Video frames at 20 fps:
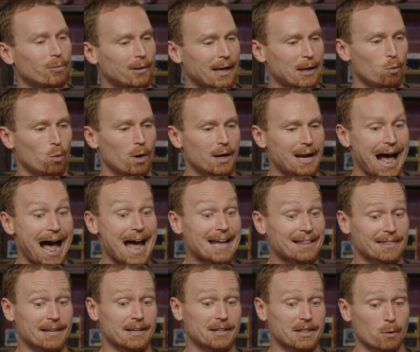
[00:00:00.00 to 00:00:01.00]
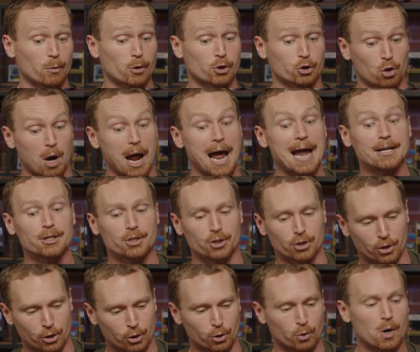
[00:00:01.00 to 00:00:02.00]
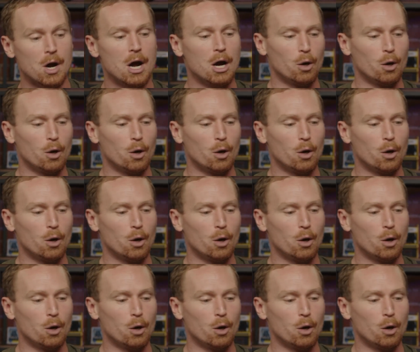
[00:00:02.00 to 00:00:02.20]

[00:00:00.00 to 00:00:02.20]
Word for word: Like what I think they were mm. trying to do